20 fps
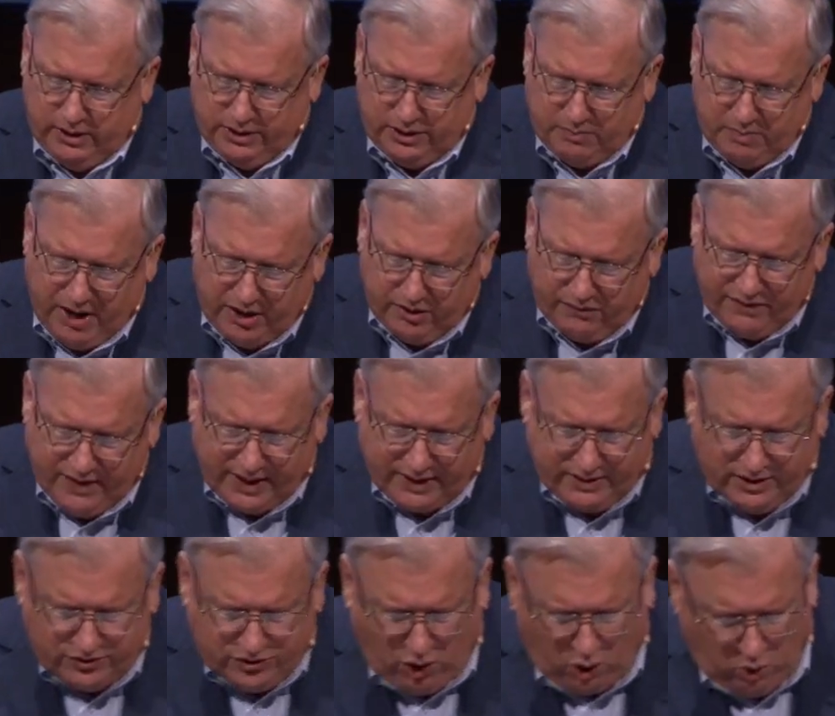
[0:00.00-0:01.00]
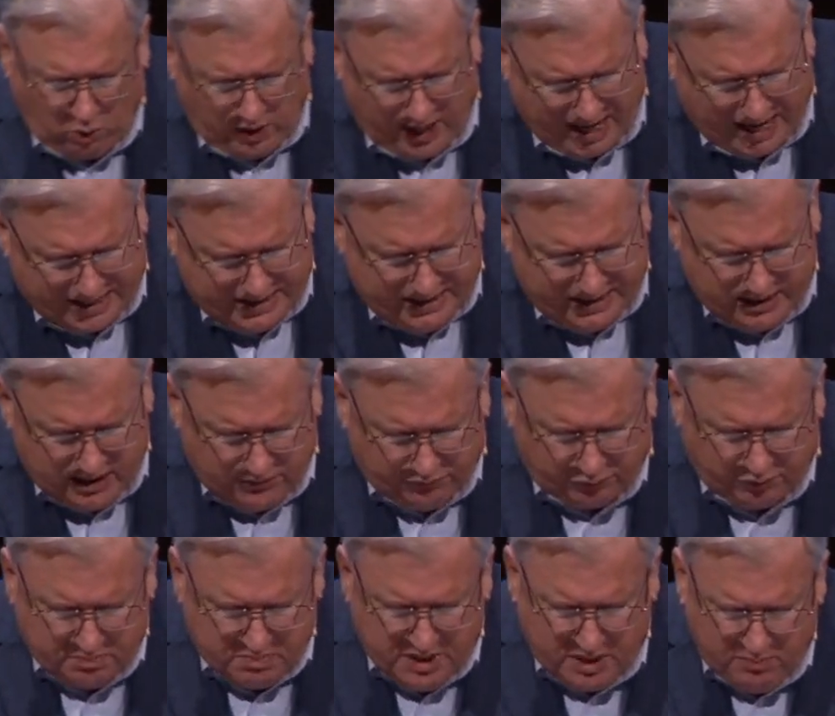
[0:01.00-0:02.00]
As a matter of fact, this whole idea of
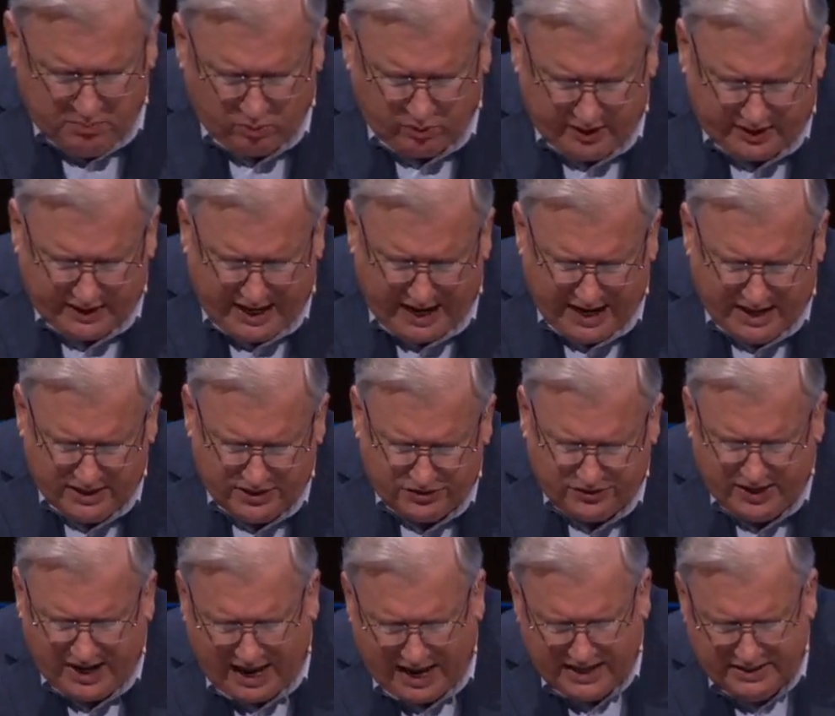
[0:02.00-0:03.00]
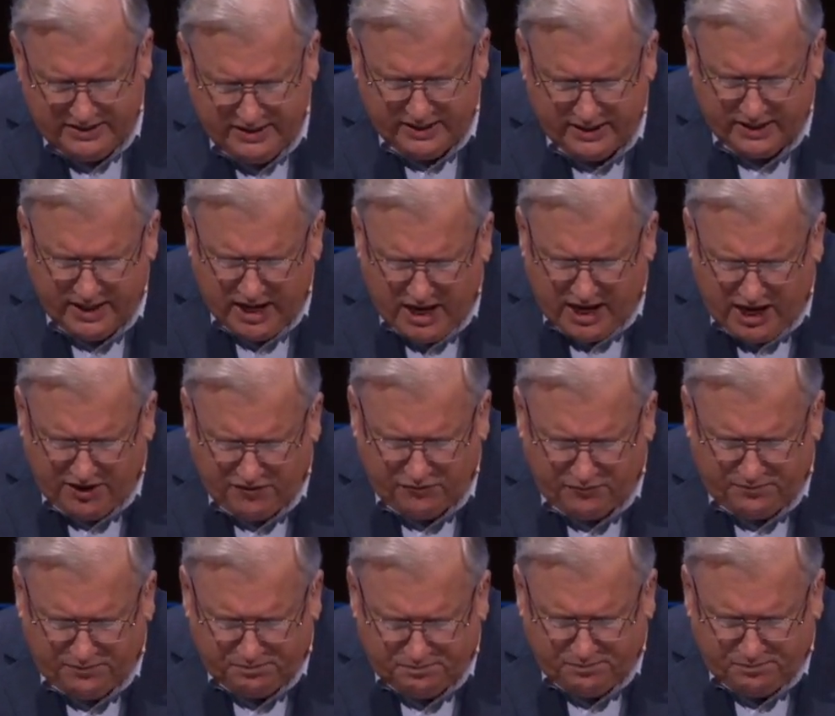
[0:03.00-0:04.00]
remembering has the idea
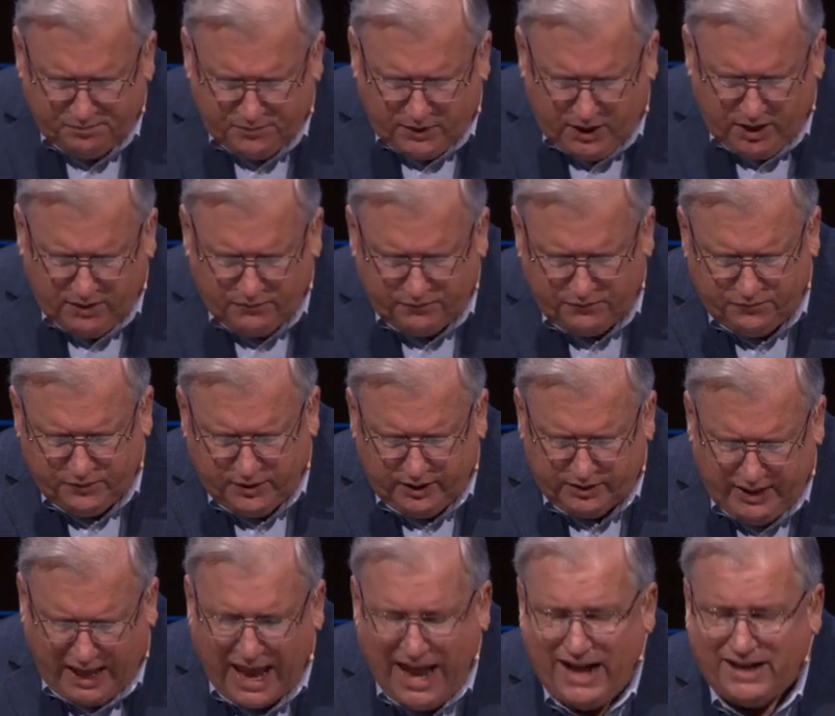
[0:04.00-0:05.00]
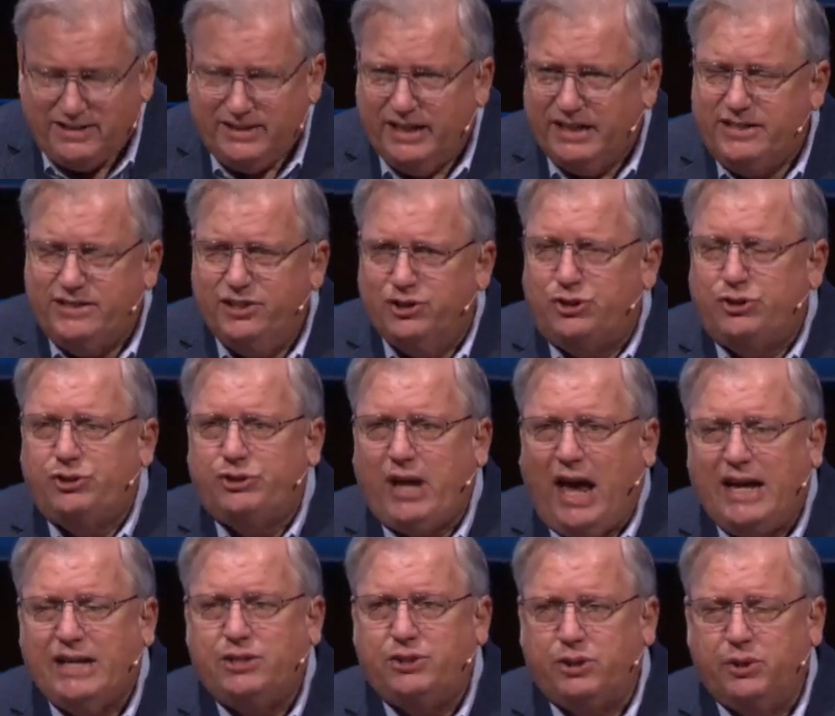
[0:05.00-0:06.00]
of, of acting
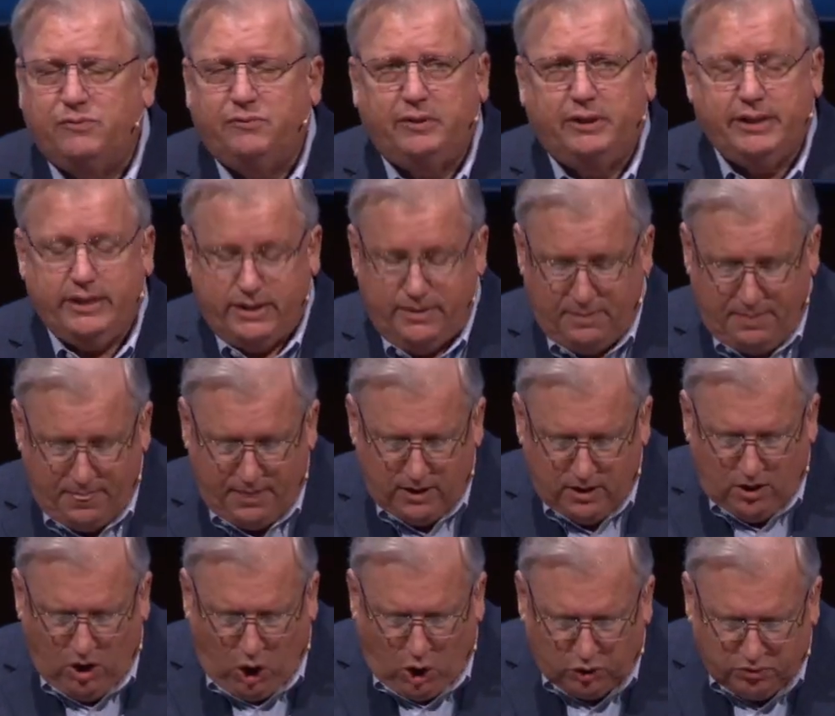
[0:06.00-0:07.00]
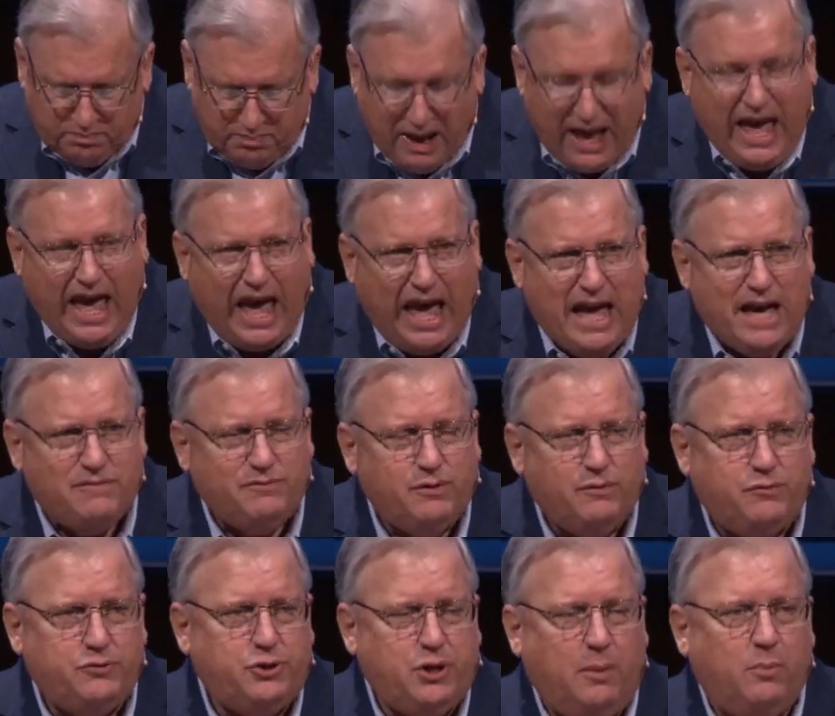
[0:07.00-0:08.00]
decisively on behalf
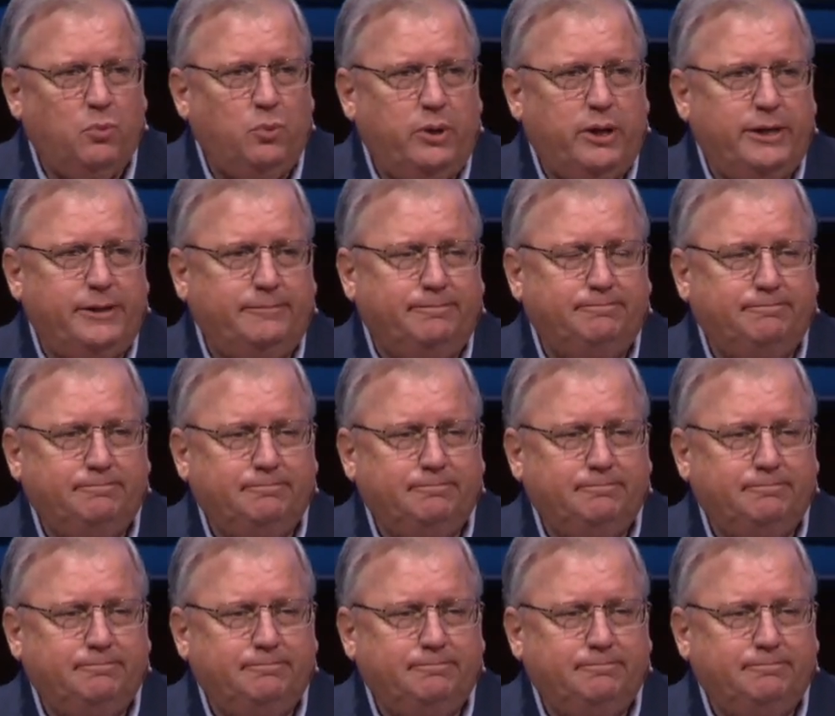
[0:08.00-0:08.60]
of someone.